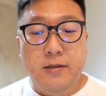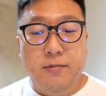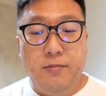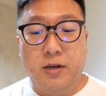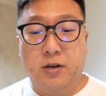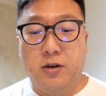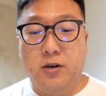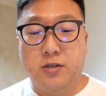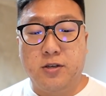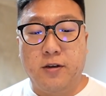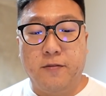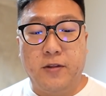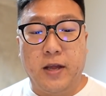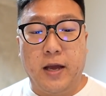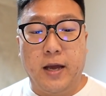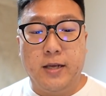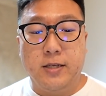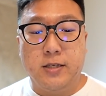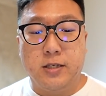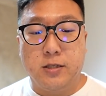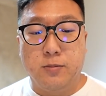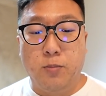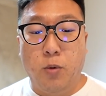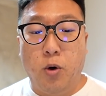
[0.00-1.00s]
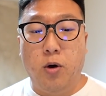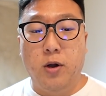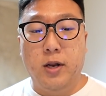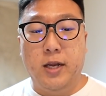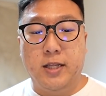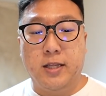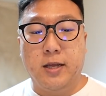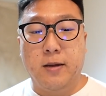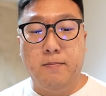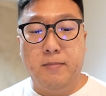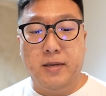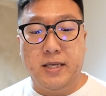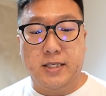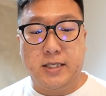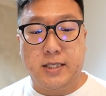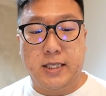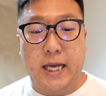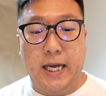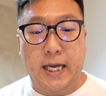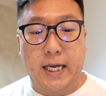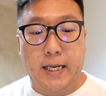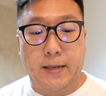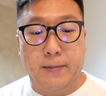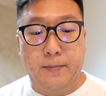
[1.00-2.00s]
because of that small little
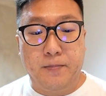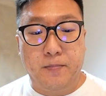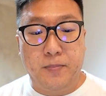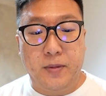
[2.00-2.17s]
mistake.